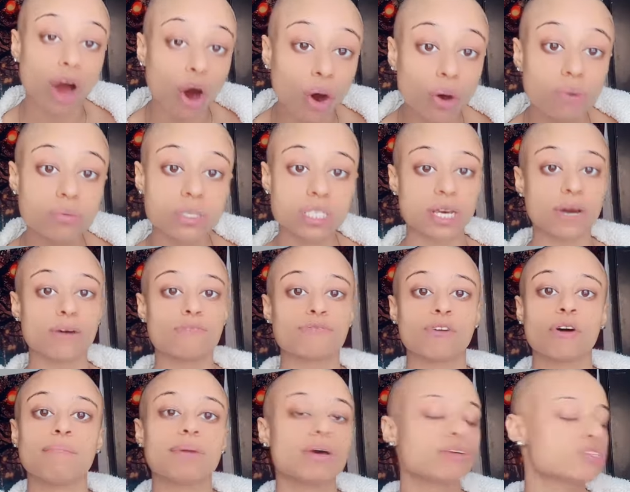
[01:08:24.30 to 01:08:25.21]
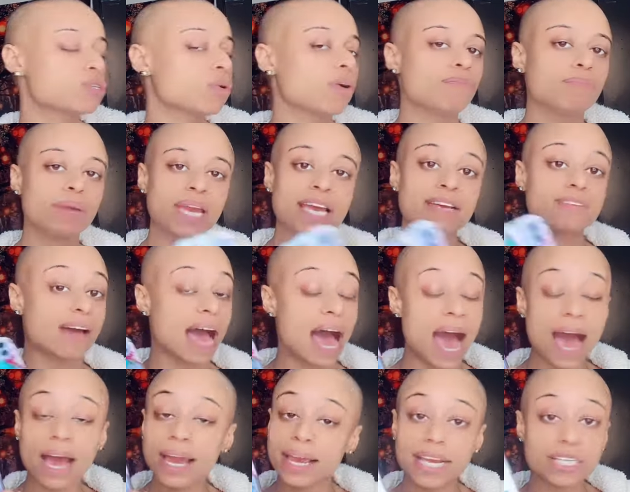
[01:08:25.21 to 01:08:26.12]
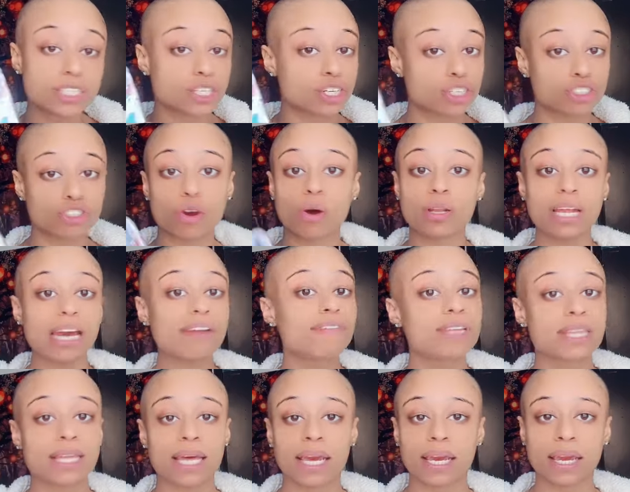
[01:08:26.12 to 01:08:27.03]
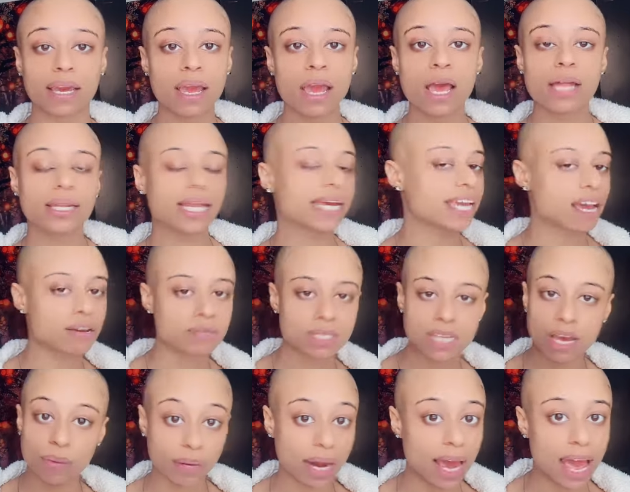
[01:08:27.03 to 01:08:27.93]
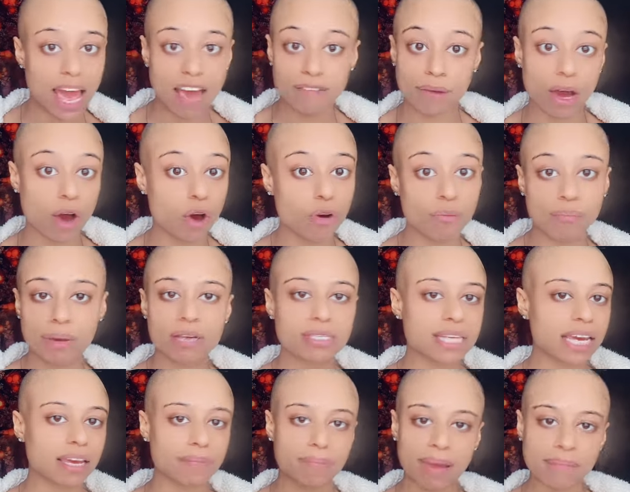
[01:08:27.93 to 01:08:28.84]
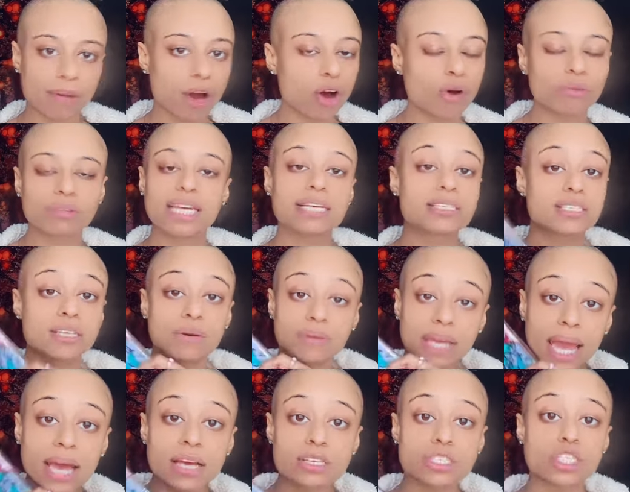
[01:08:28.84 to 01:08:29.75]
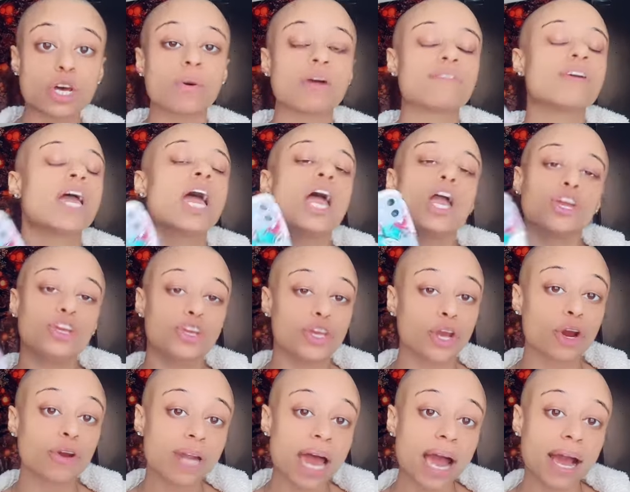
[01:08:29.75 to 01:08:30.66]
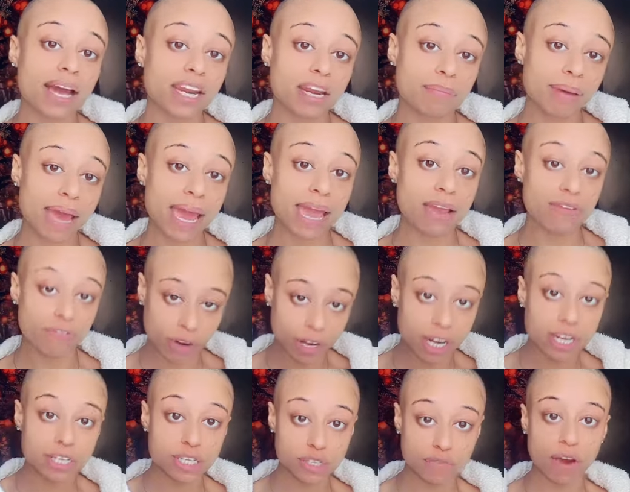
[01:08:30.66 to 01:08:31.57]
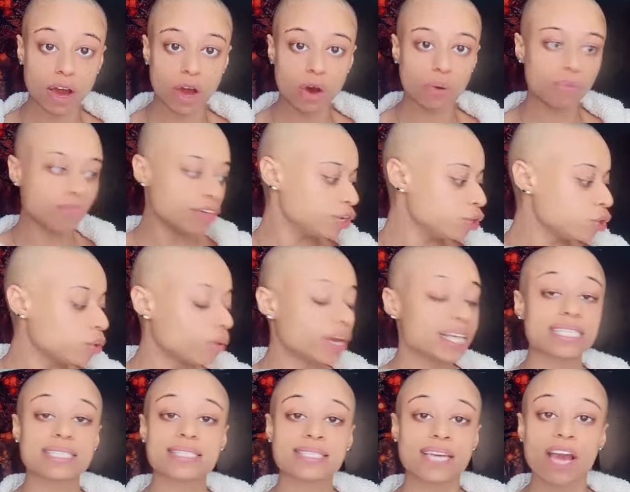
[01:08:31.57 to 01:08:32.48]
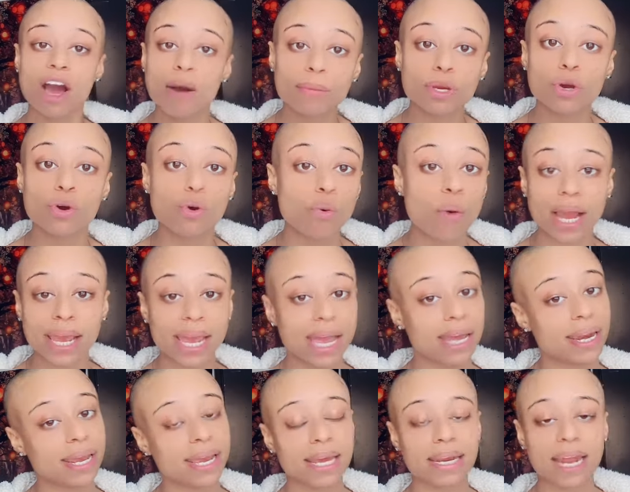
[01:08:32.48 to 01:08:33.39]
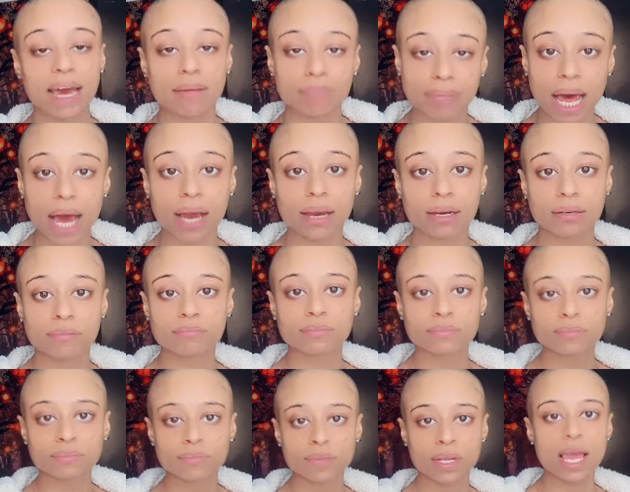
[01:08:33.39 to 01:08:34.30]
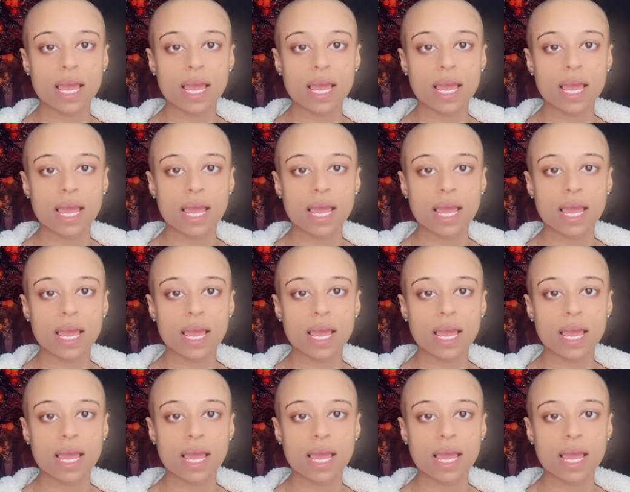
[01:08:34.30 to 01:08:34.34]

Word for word: pay my own cell phone bill, so if, if I get to control everything. Like y'all said, when I have my own bills, I can pay my own things. So yeah, so if you're not gonna pay for this phone, then you don't get to tell me who I can and cannot block.